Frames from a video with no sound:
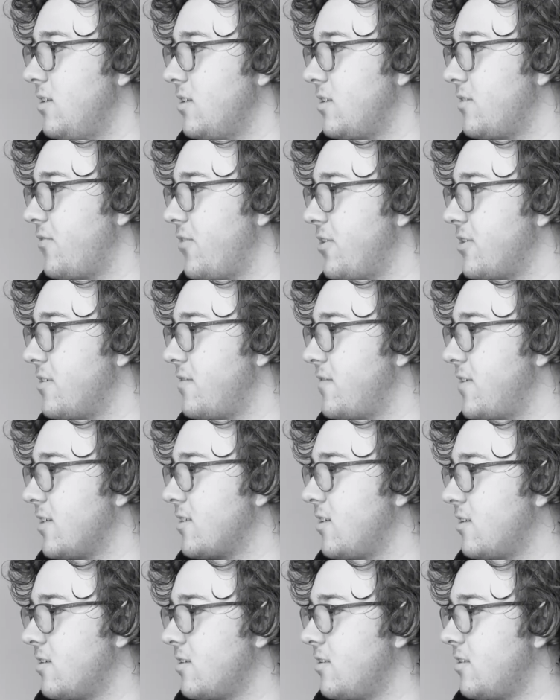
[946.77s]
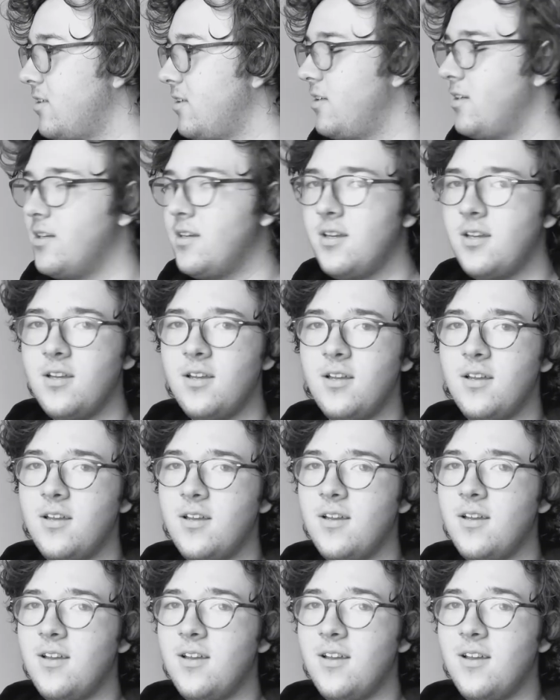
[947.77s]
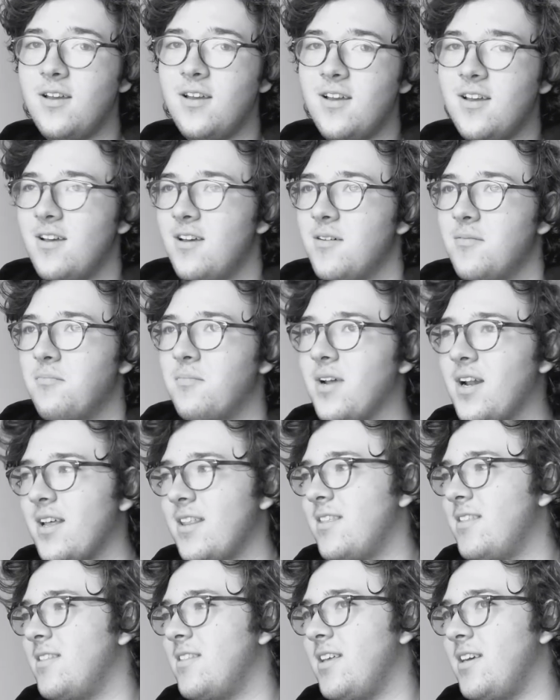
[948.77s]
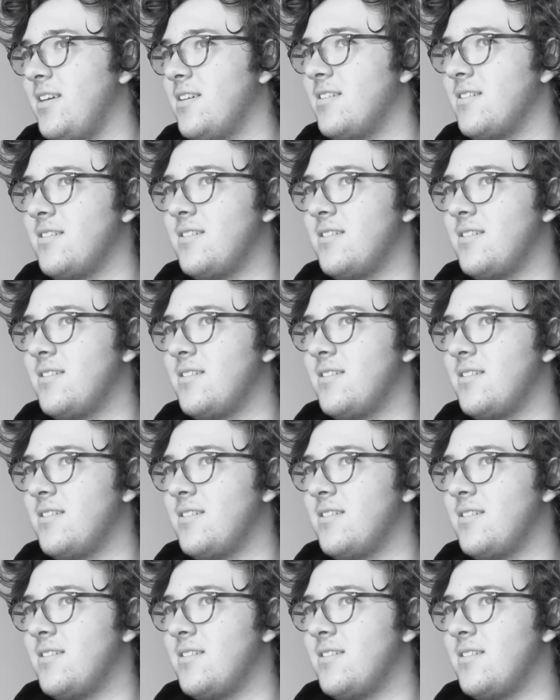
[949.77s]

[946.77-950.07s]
version of Justice League. But I think,